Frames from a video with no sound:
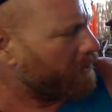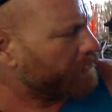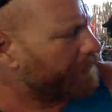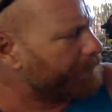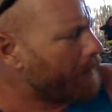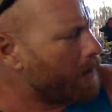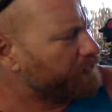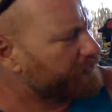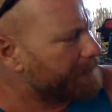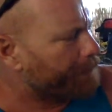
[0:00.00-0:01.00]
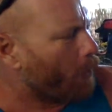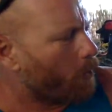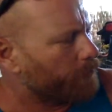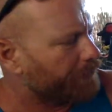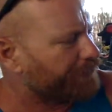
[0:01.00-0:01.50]
the most
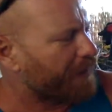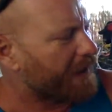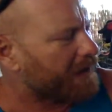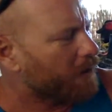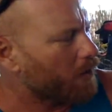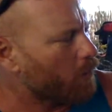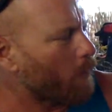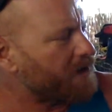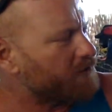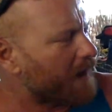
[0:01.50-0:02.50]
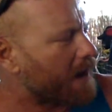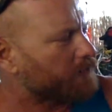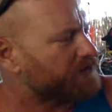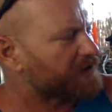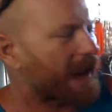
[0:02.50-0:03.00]
important thing when you're
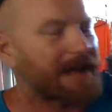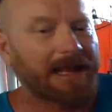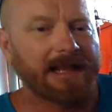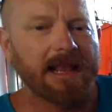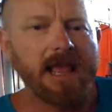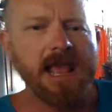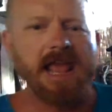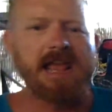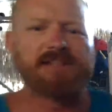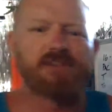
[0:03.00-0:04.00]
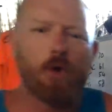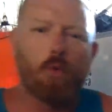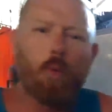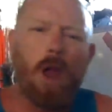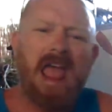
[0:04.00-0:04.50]
out sailing is,
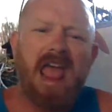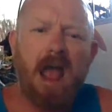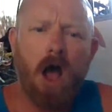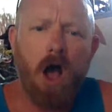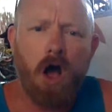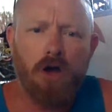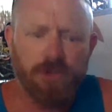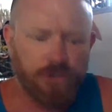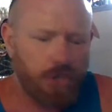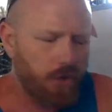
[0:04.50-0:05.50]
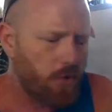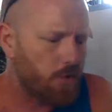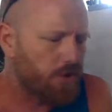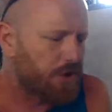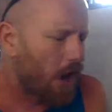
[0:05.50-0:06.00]
where are
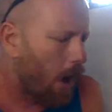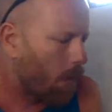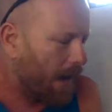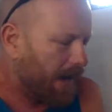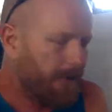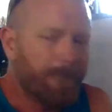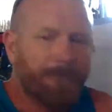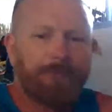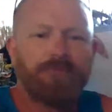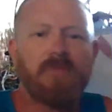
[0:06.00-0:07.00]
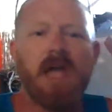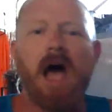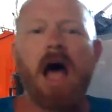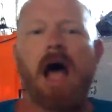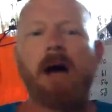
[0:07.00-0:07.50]
you going?
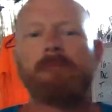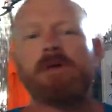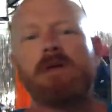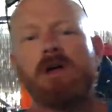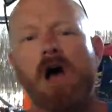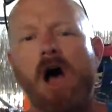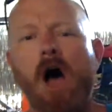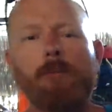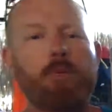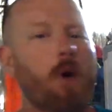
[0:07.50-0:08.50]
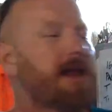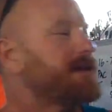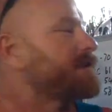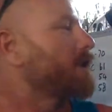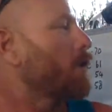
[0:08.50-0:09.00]

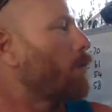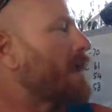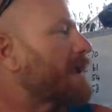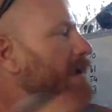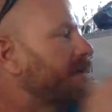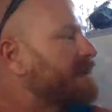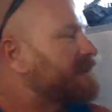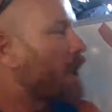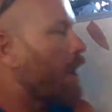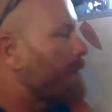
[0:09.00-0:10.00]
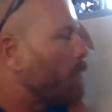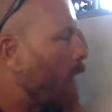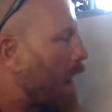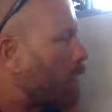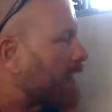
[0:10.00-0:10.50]
Upwind, we're going to determine
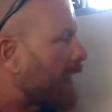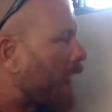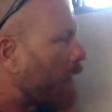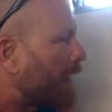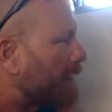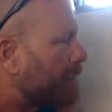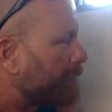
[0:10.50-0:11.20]
where we're going.